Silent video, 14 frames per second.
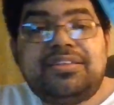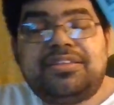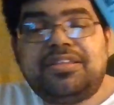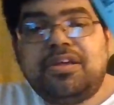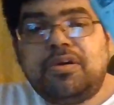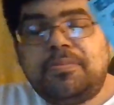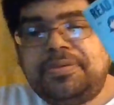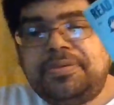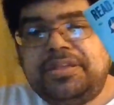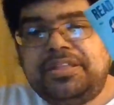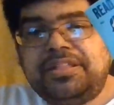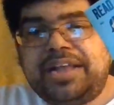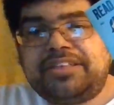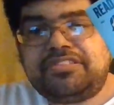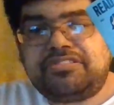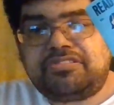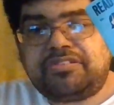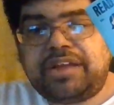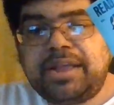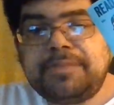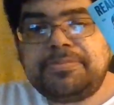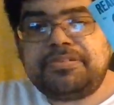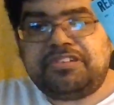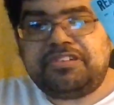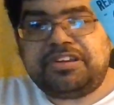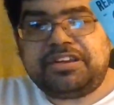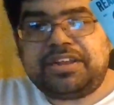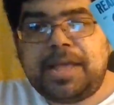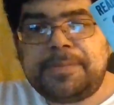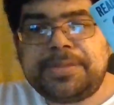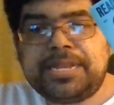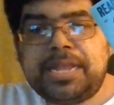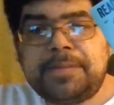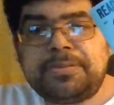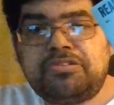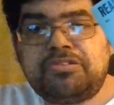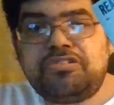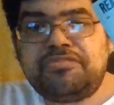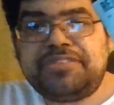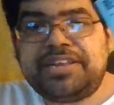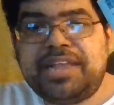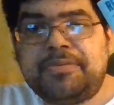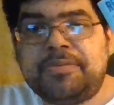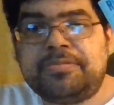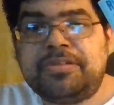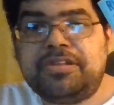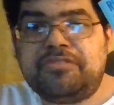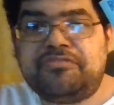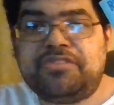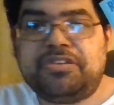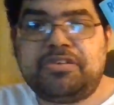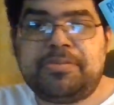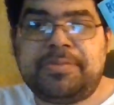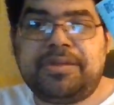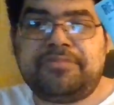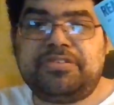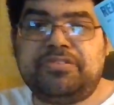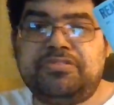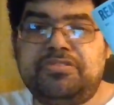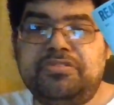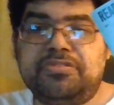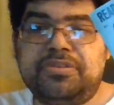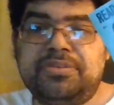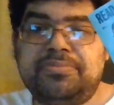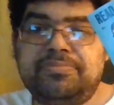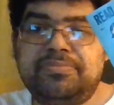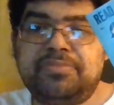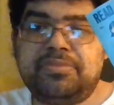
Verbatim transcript: So please like, subscribe, share, and comment, a groovy day. Well, another video coming out real soon.